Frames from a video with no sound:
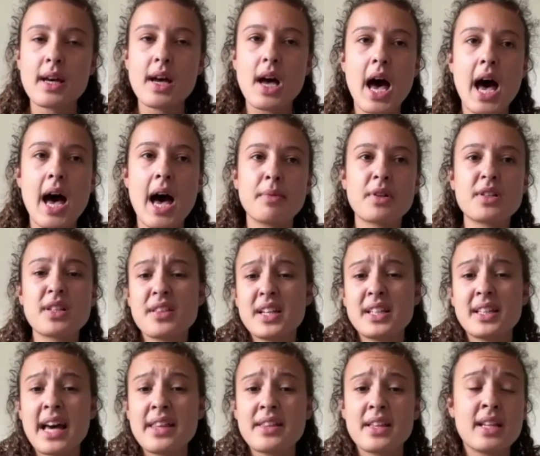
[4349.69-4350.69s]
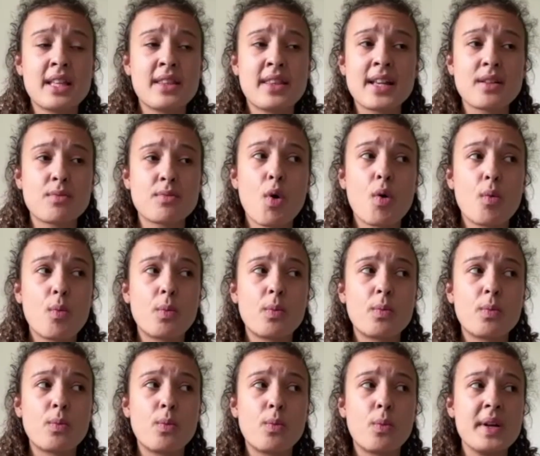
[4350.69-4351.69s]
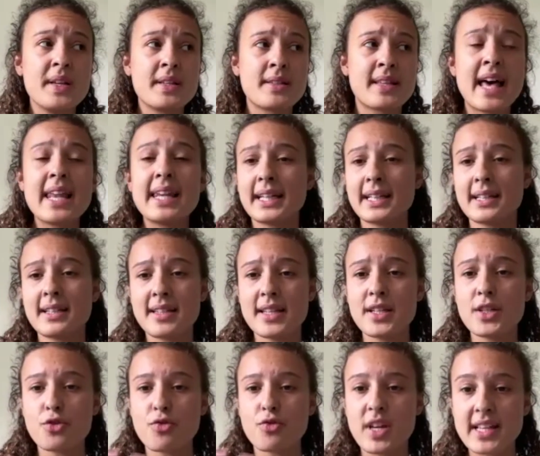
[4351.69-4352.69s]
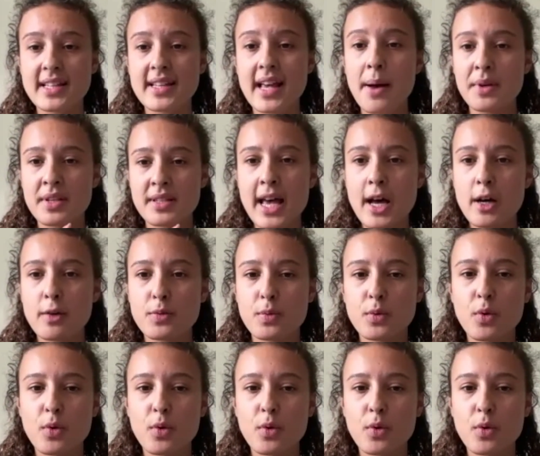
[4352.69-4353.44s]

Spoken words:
Because I think at the end of the day, that's what we're selling in this industry is ourselves.